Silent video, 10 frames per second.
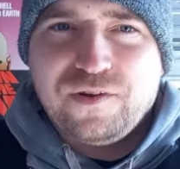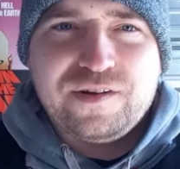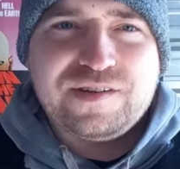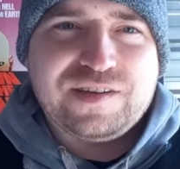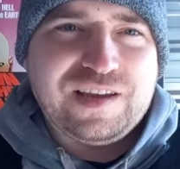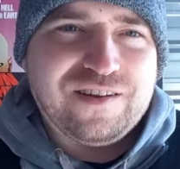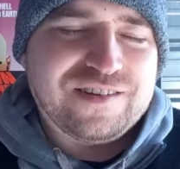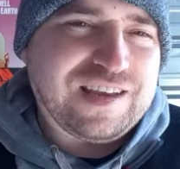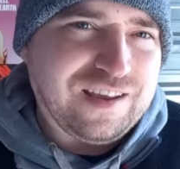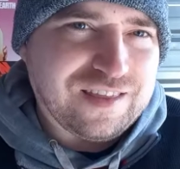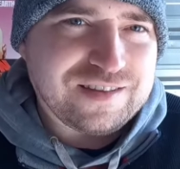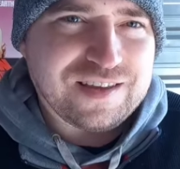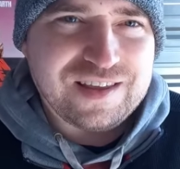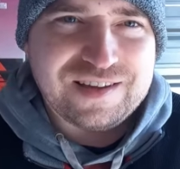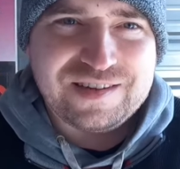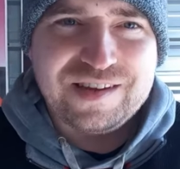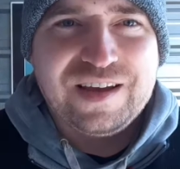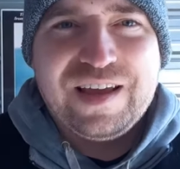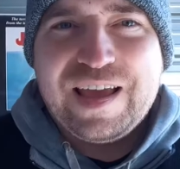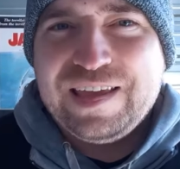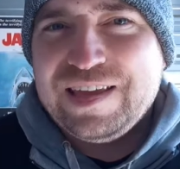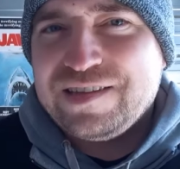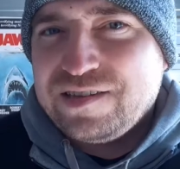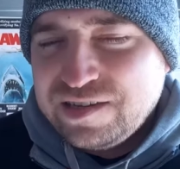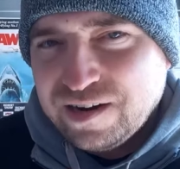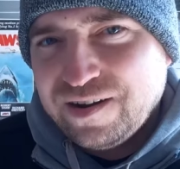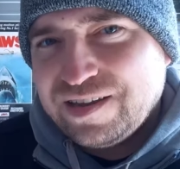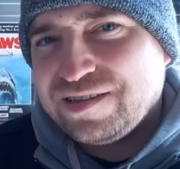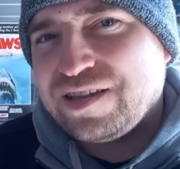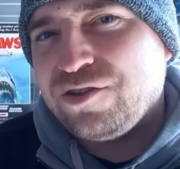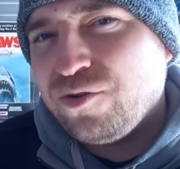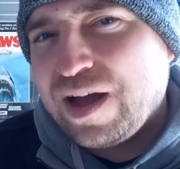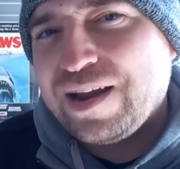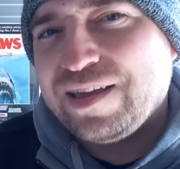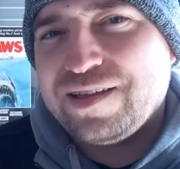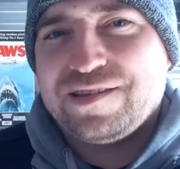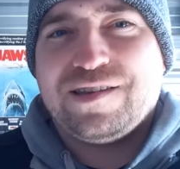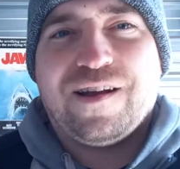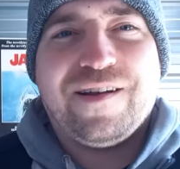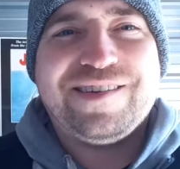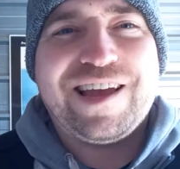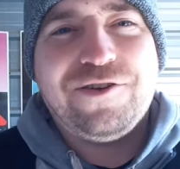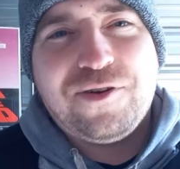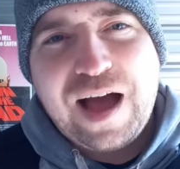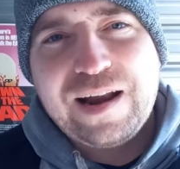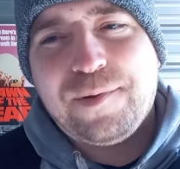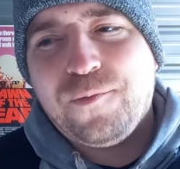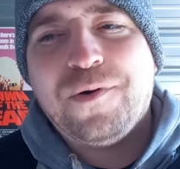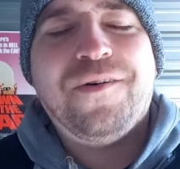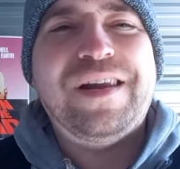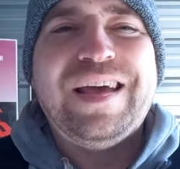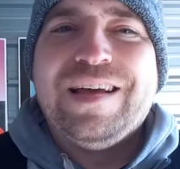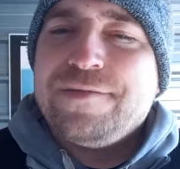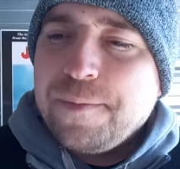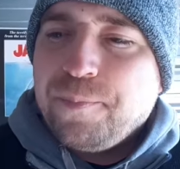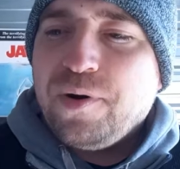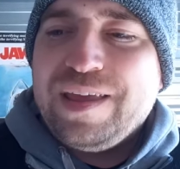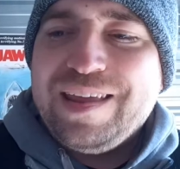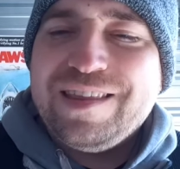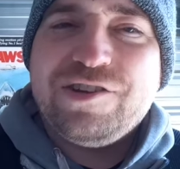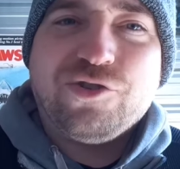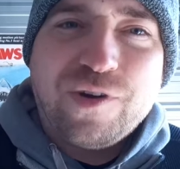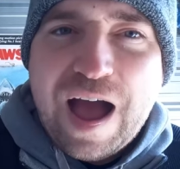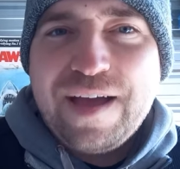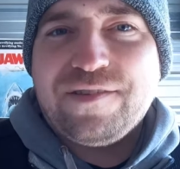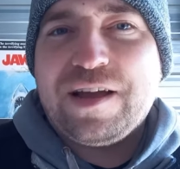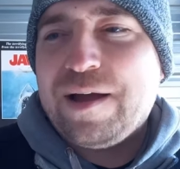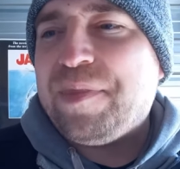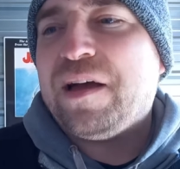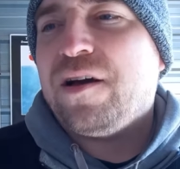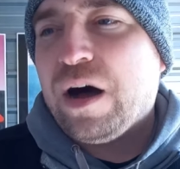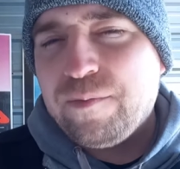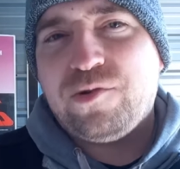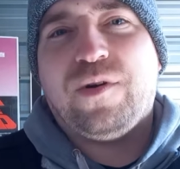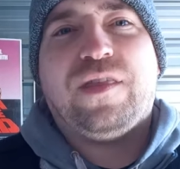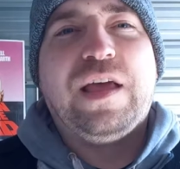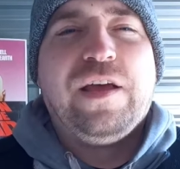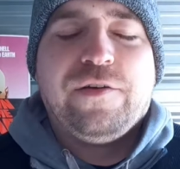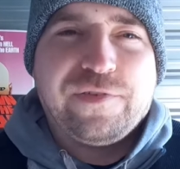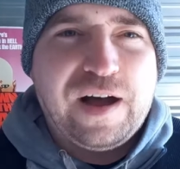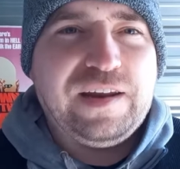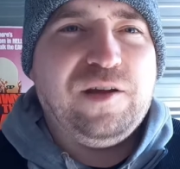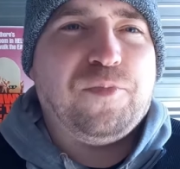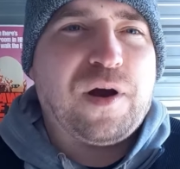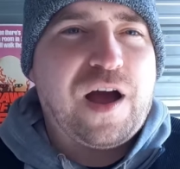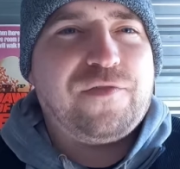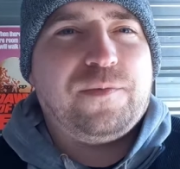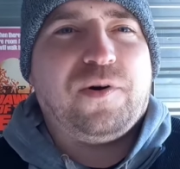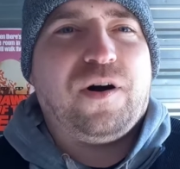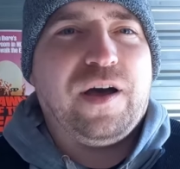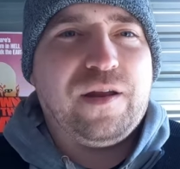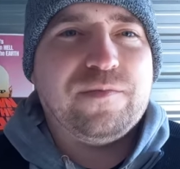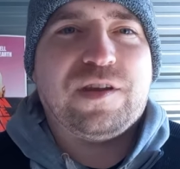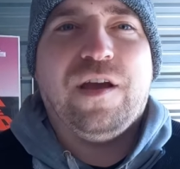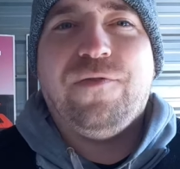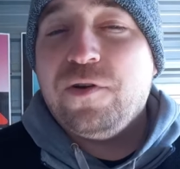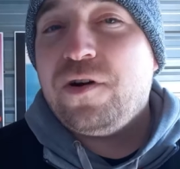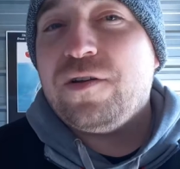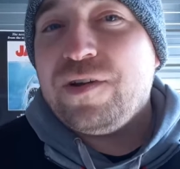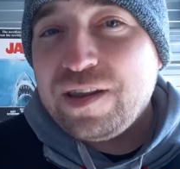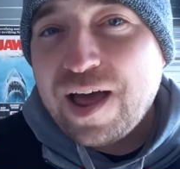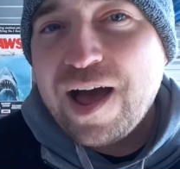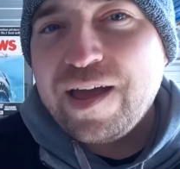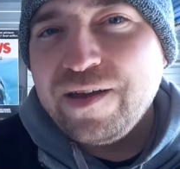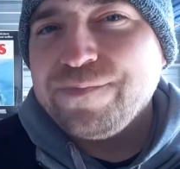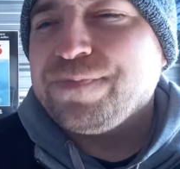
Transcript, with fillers: If you're going to sink your teeth into this and get serious, then you got to get serious, and you got to be willing to put in the drive time that comes with finding profitable items if you're going to rely